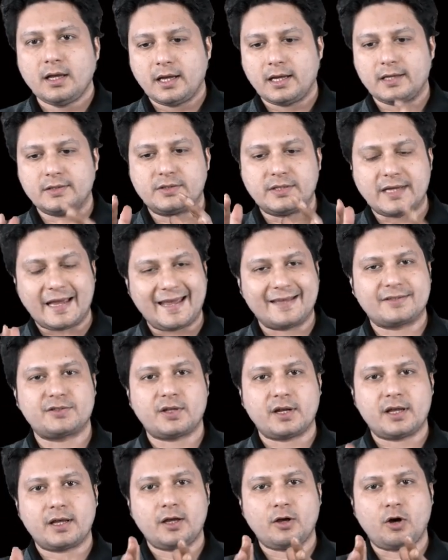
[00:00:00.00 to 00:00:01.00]
is the
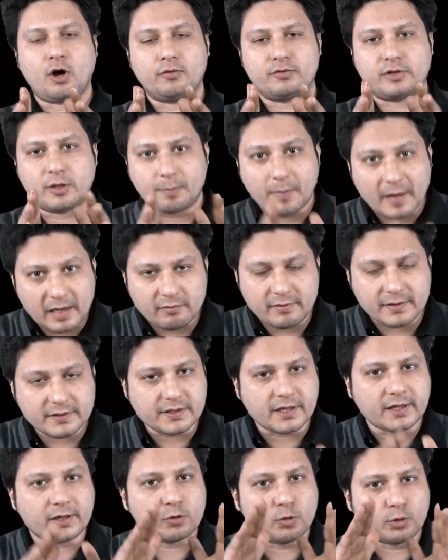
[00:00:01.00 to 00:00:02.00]
X-ray of the pelvis,
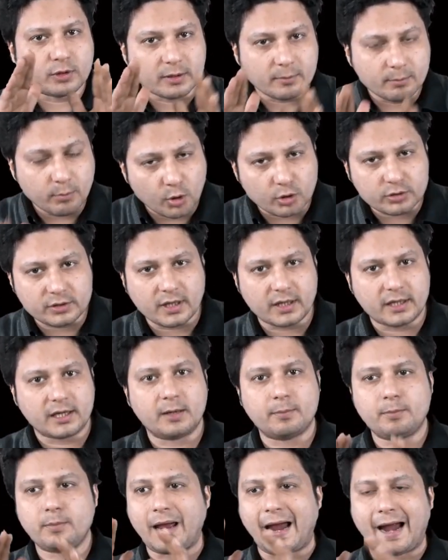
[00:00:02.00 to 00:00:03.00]
including both the hip,